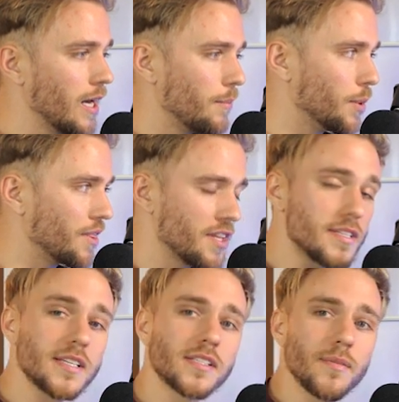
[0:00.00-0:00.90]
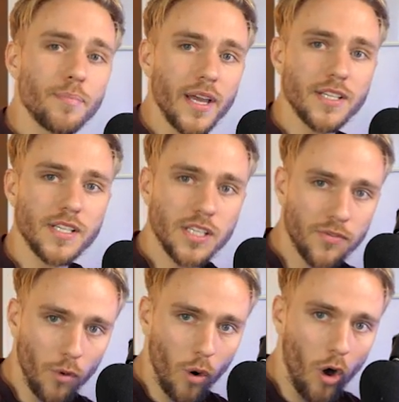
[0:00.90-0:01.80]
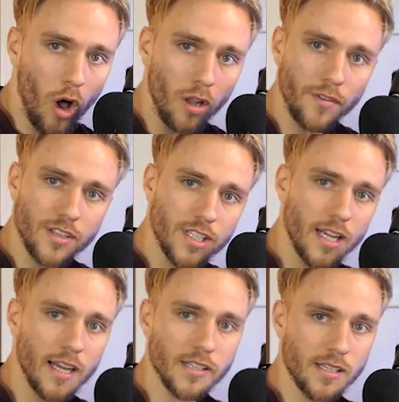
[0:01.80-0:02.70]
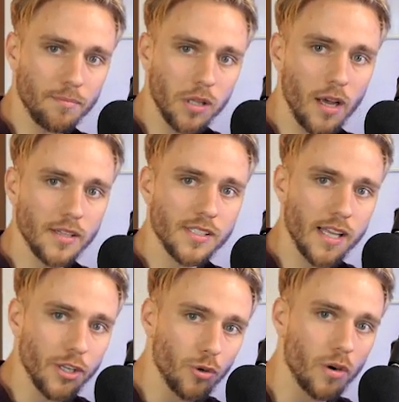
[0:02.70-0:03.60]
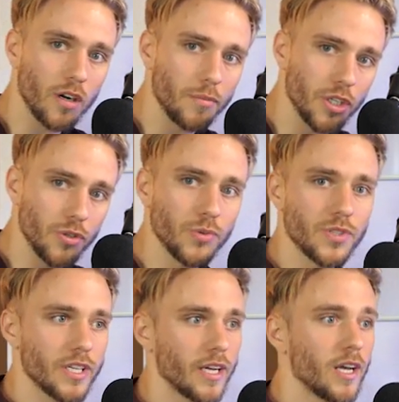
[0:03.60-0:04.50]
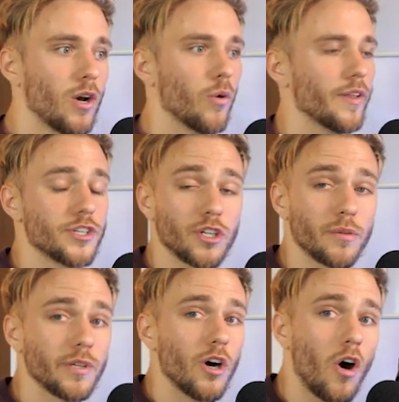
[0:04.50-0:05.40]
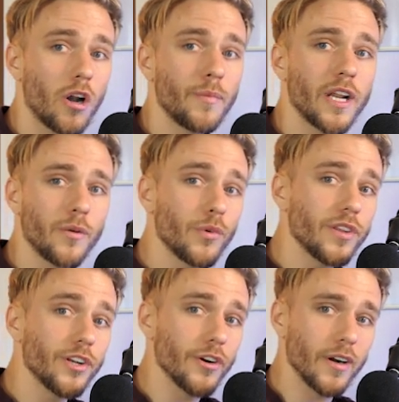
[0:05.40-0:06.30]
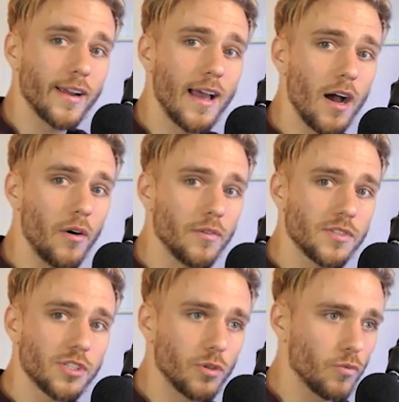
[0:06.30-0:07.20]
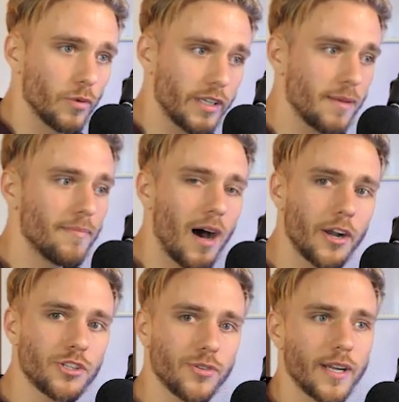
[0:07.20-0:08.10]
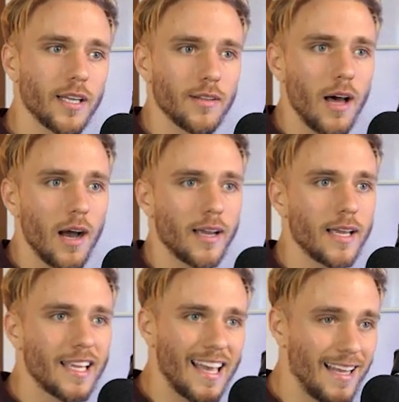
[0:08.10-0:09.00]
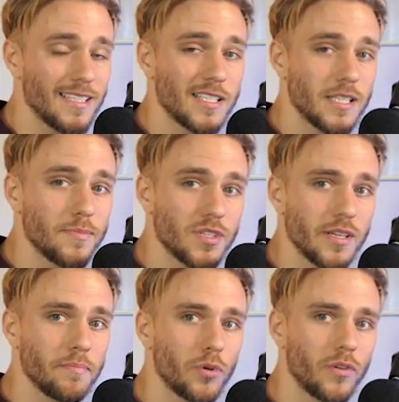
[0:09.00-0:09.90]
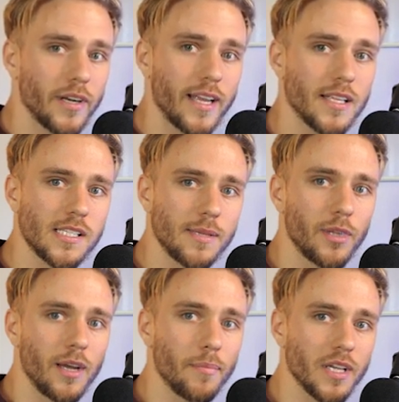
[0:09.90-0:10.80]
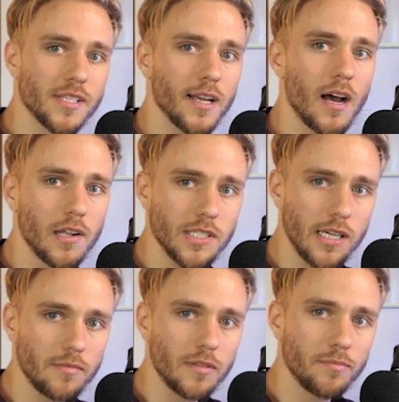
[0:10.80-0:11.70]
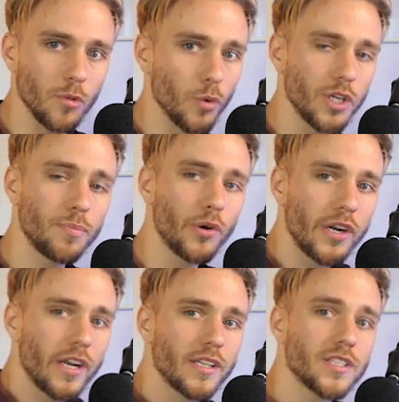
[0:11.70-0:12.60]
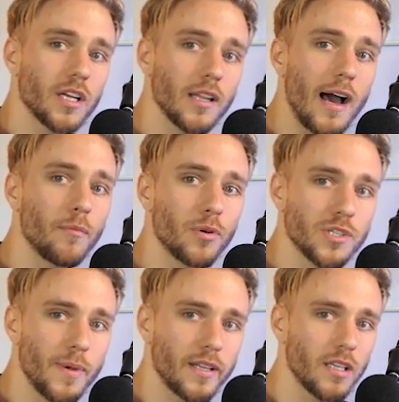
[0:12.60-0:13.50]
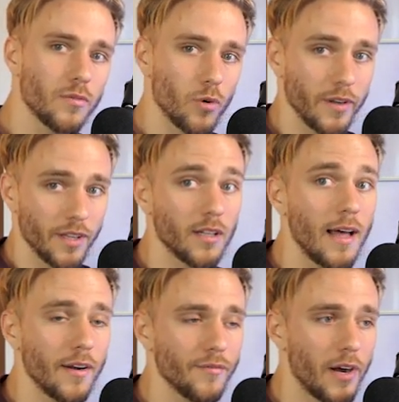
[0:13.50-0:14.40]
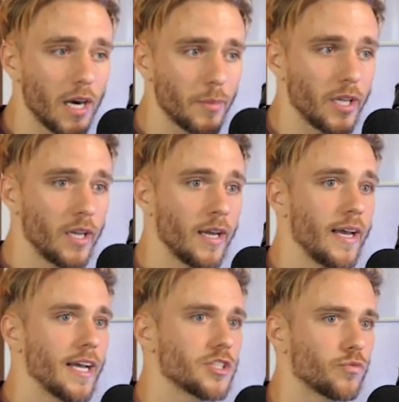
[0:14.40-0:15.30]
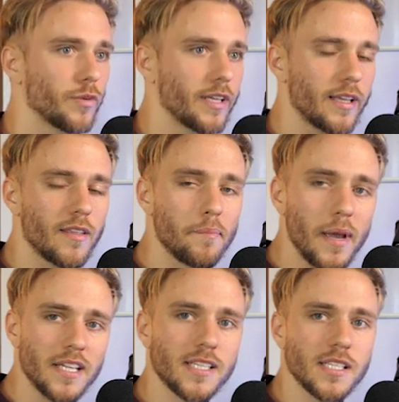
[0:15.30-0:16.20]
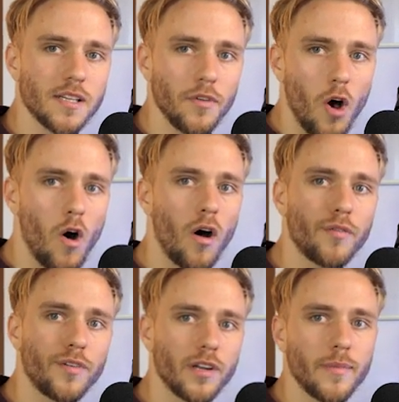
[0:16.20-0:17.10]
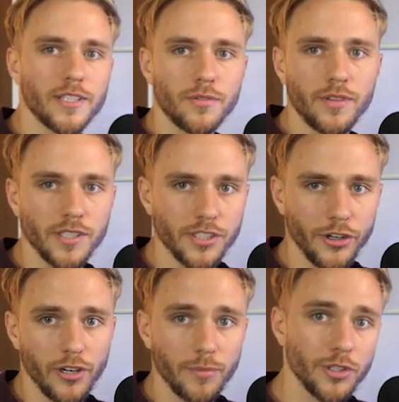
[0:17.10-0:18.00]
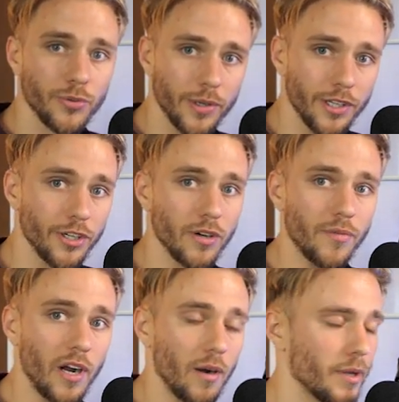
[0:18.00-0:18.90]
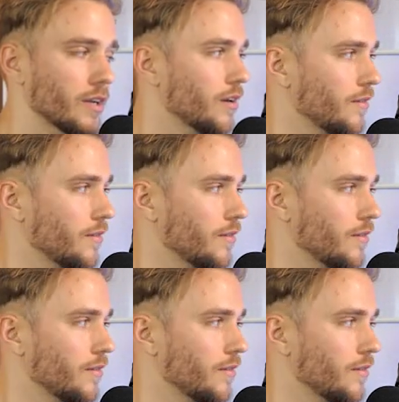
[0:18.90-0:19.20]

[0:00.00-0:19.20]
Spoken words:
But this is the basis for all of the CIS compliance that you're going to be using or that you're going to be automating within your account. So really monitoring and logging can seem simple and can seem like a basic concept. But when you put it into cloud perspective or in the cloud environment, it's really the basis of all fundamental things that you're going to be doing in your environment.